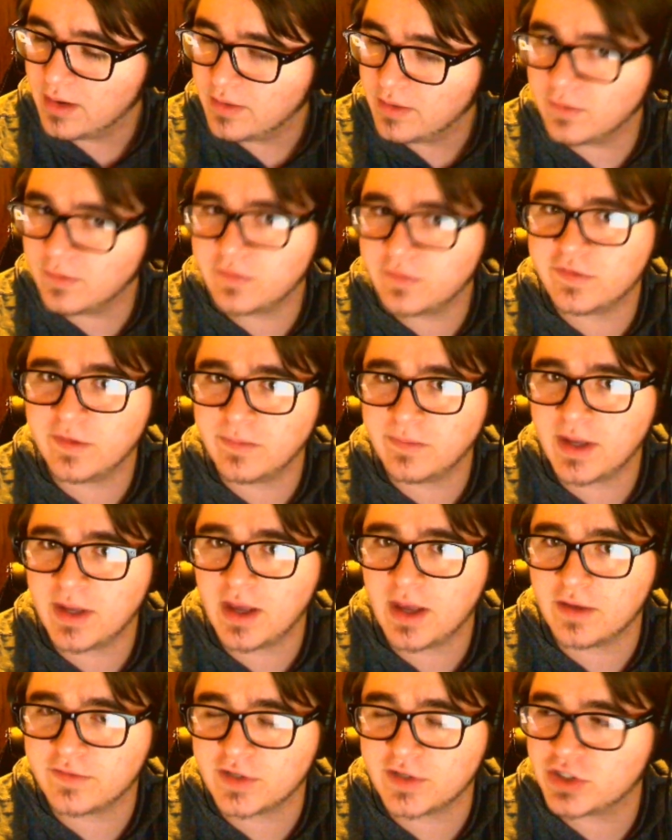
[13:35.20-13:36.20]
There was something
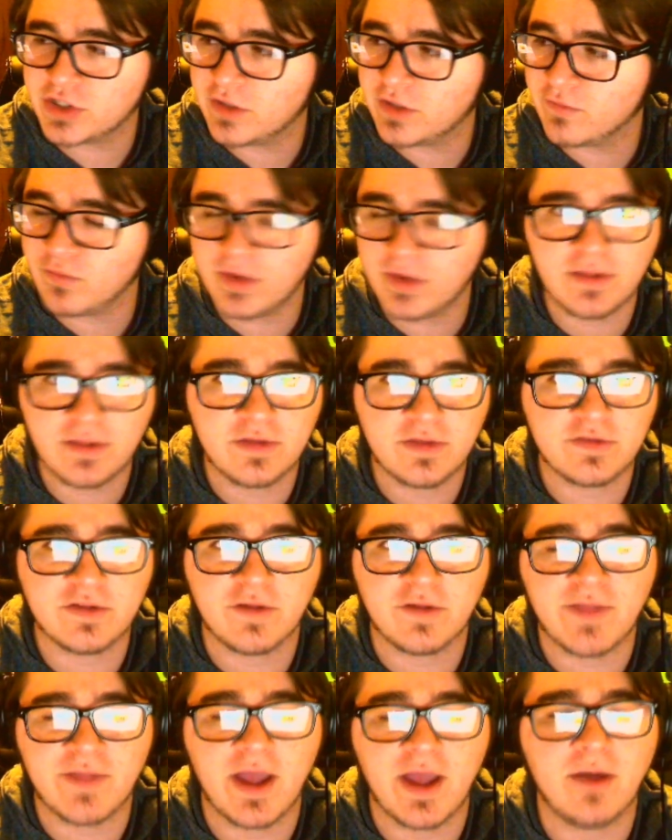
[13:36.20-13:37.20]
else. I should have written this
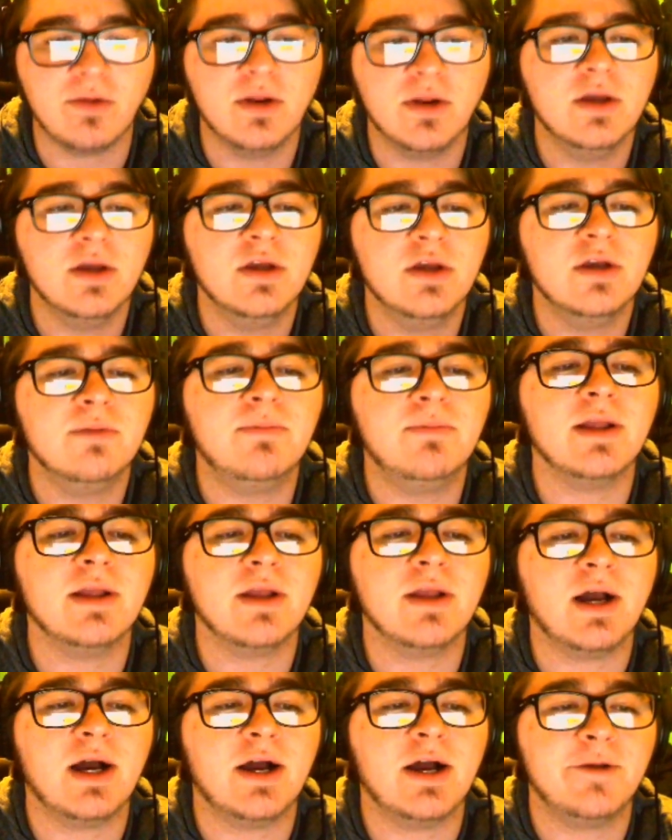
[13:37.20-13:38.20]
stuff down. But
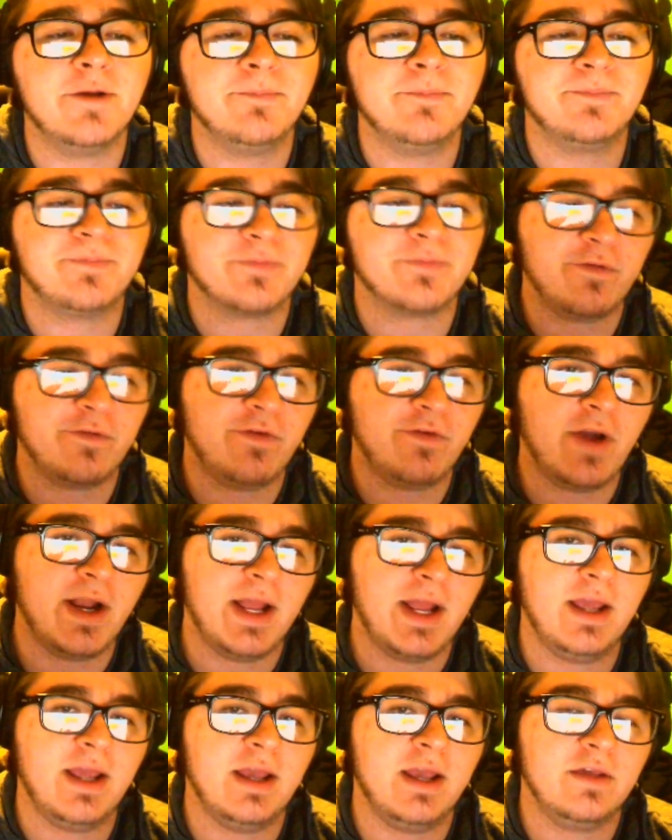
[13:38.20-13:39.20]

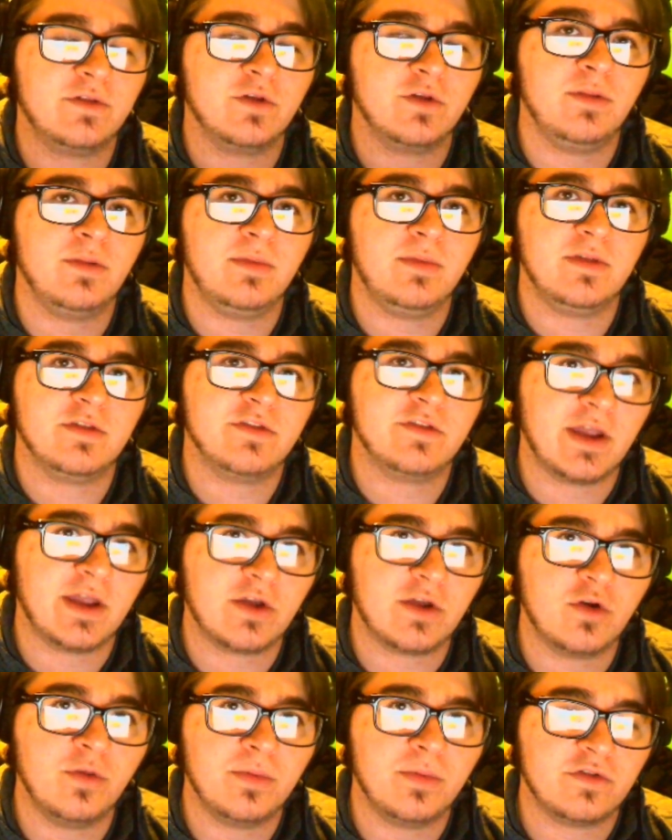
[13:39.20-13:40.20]
Friday is going to be the Sly
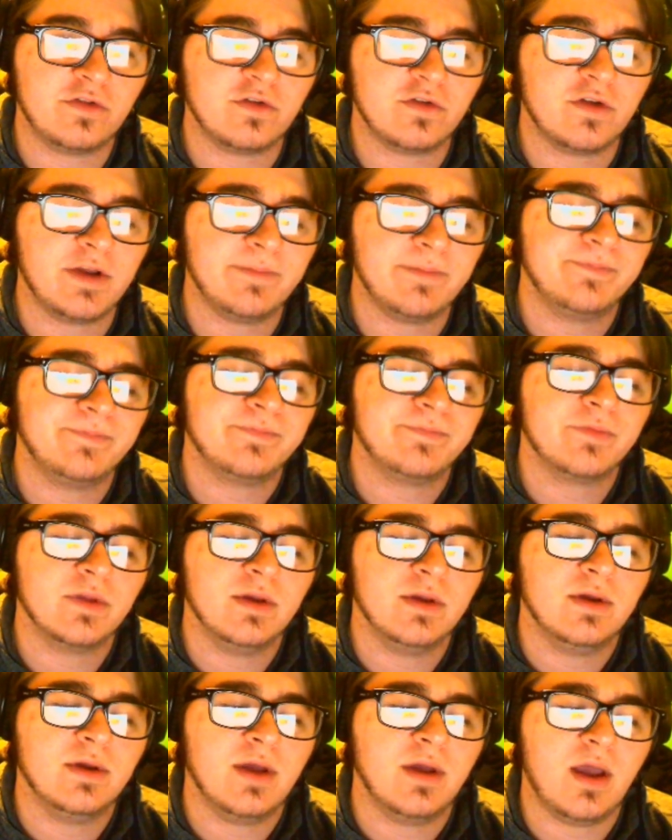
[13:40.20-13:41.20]
Cooper stream.
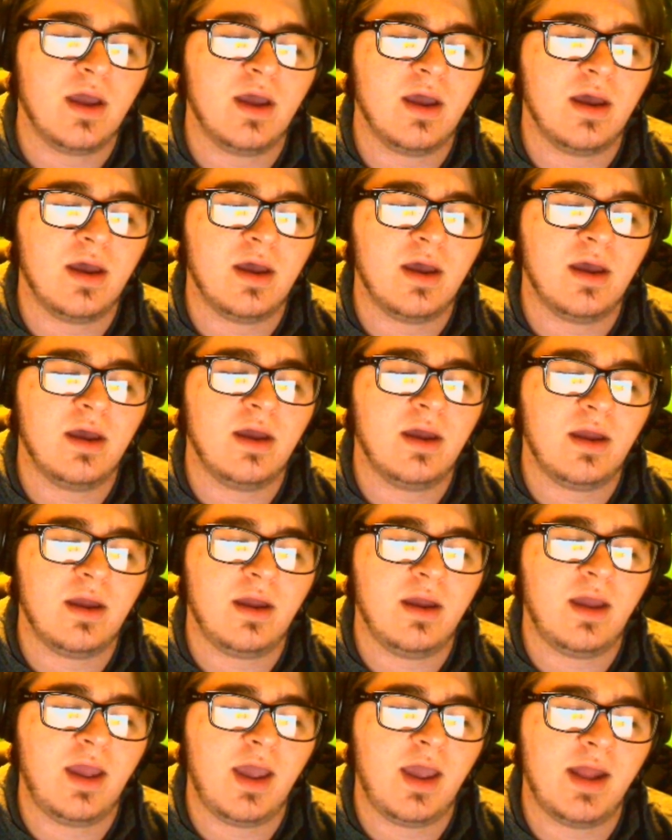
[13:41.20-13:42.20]

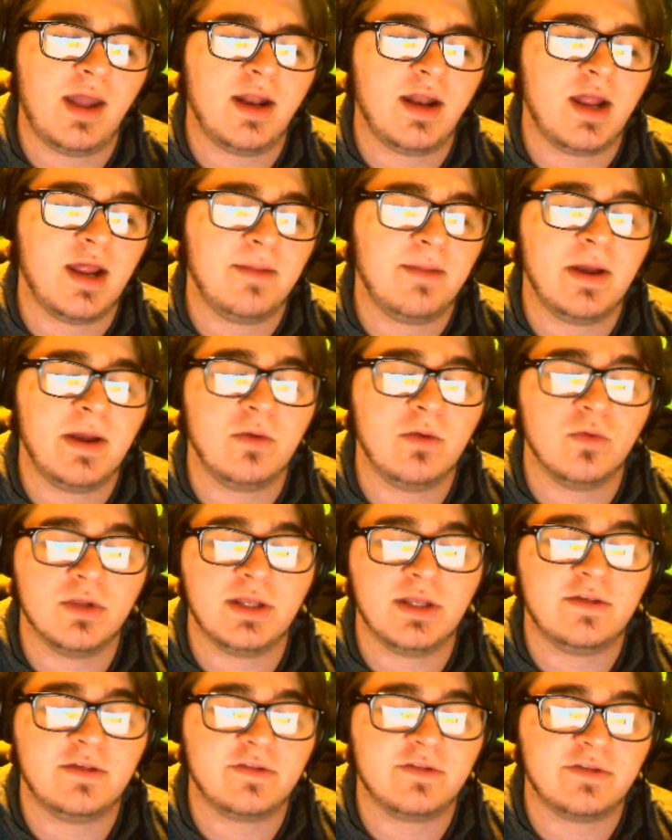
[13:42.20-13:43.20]
And I might
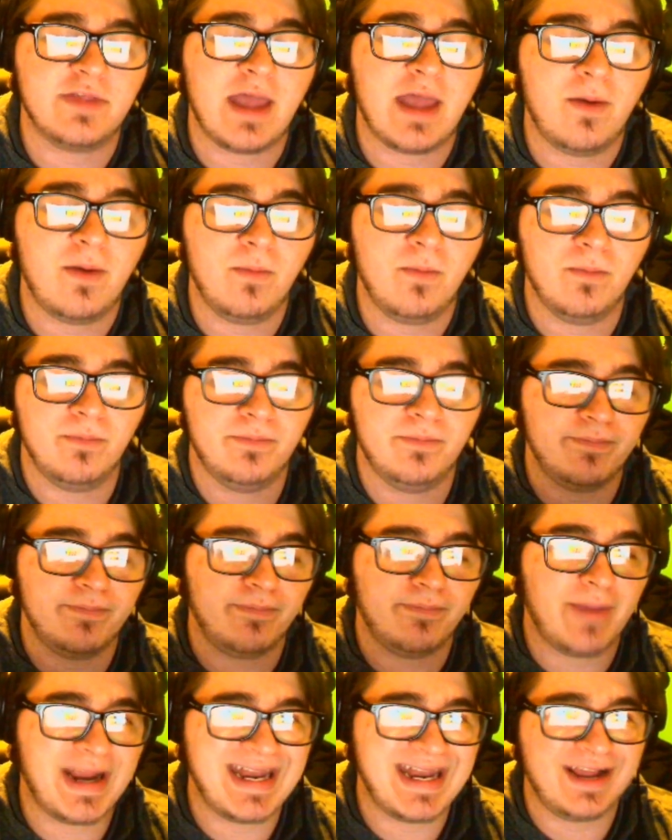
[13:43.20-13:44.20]
release
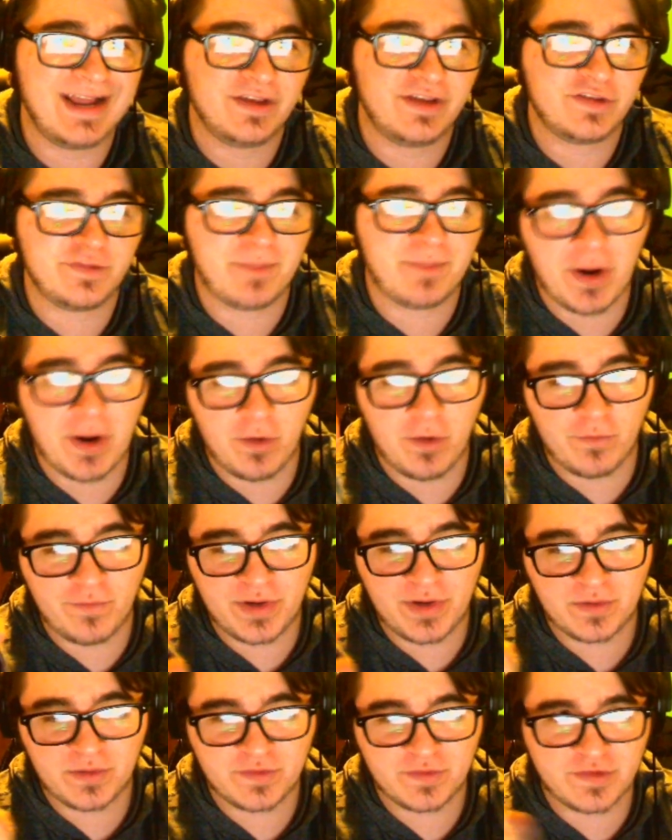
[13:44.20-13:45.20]
my next Spyro
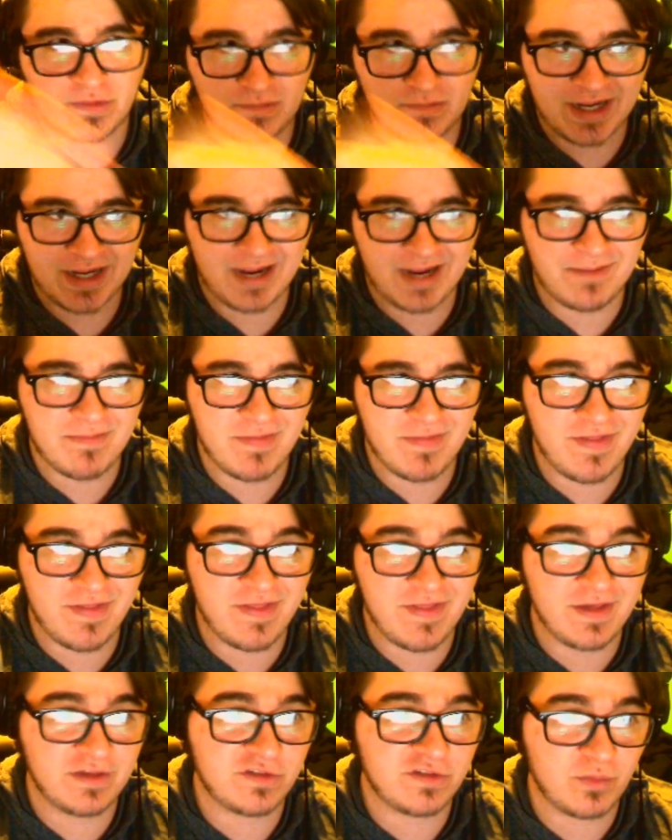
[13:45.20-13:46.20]
video sometime
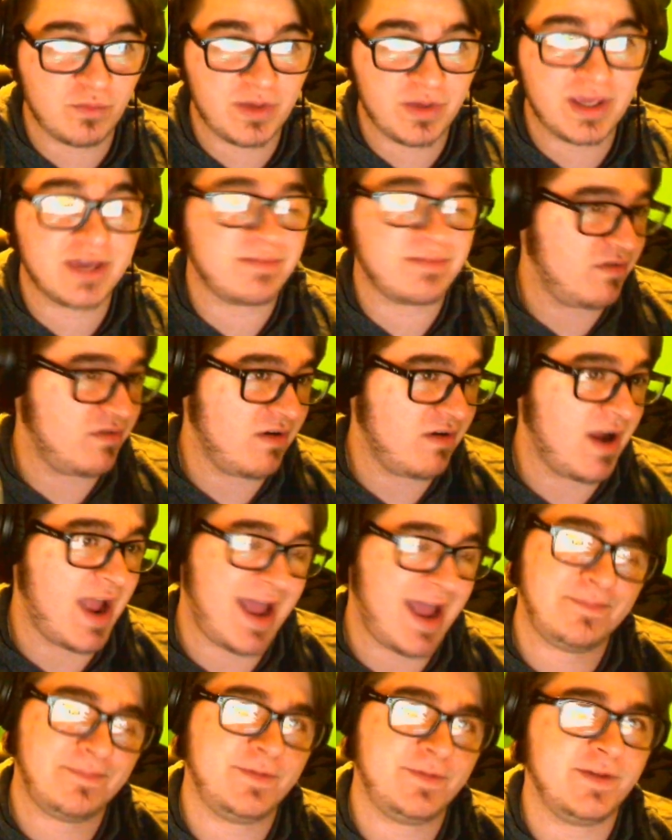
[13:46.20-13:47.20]
this week,
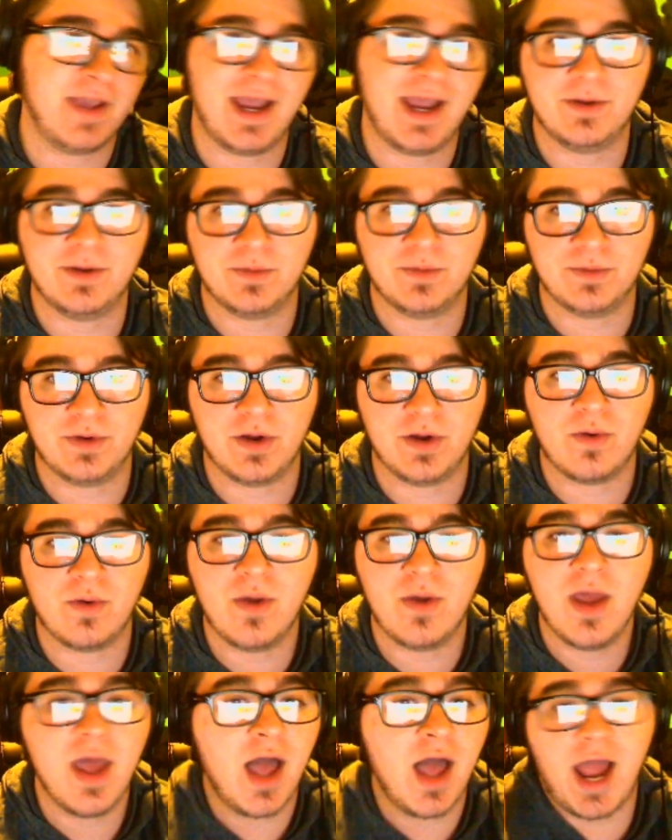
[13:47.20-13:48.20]
perhaps. I don't know.
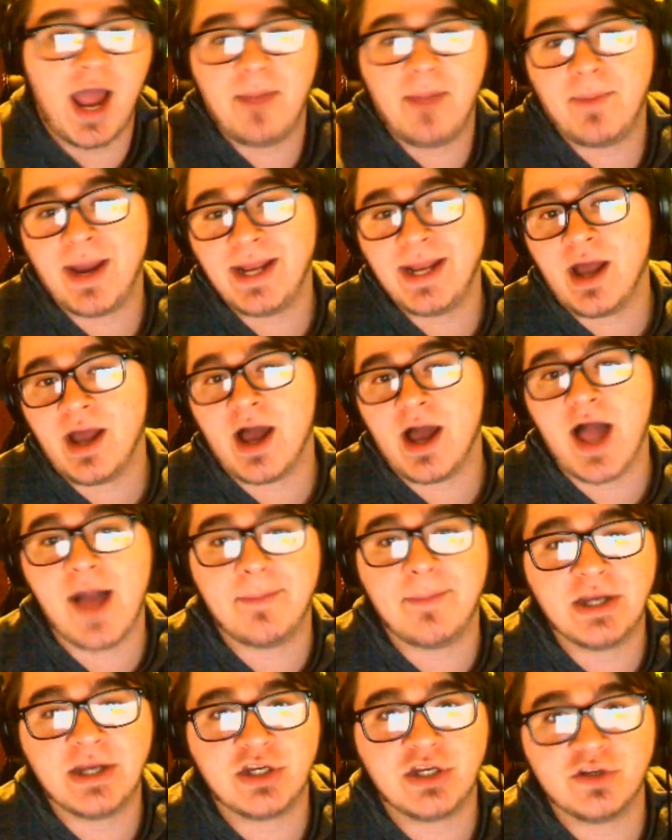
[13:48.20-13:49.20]
I might not. I
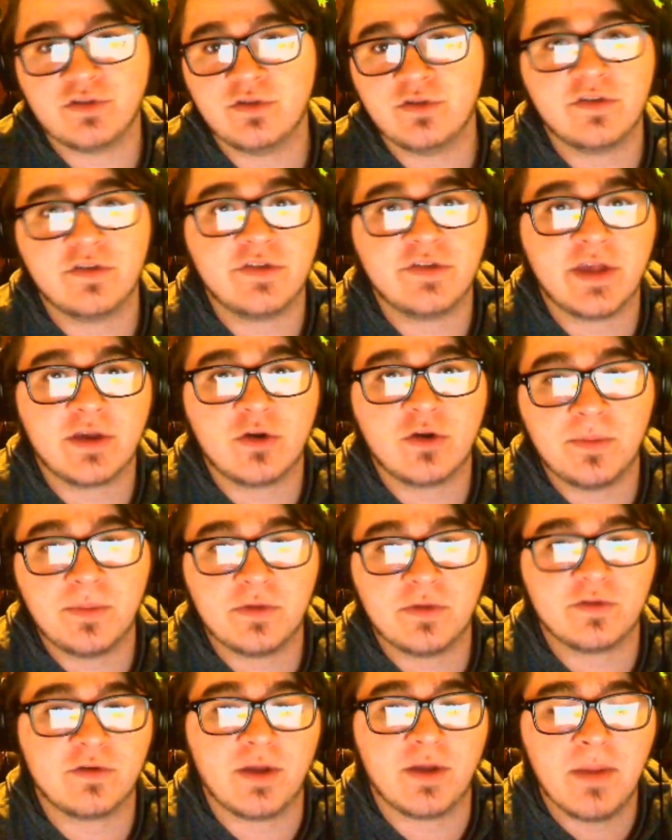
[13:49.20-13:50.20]
might just do the Sly Cooper
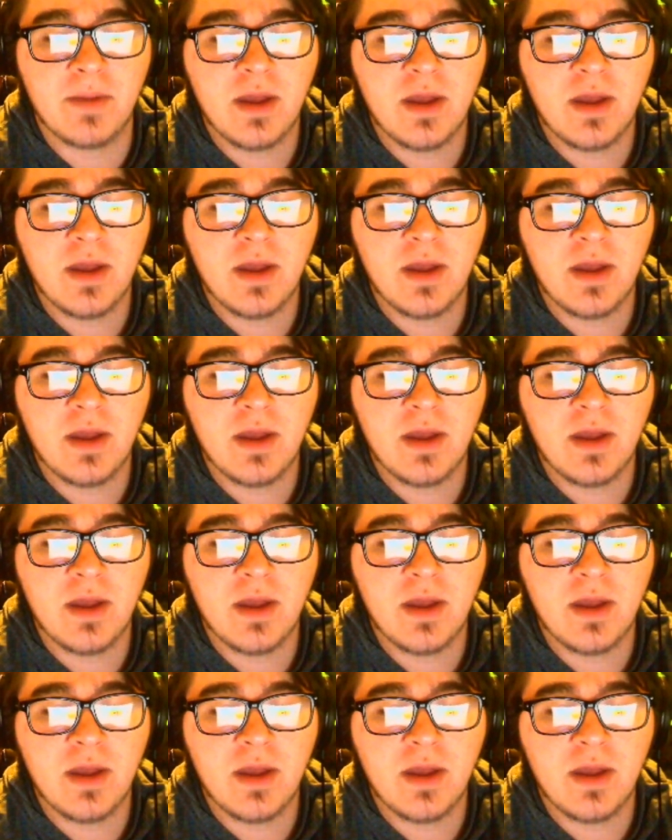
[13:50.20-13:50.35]
stream.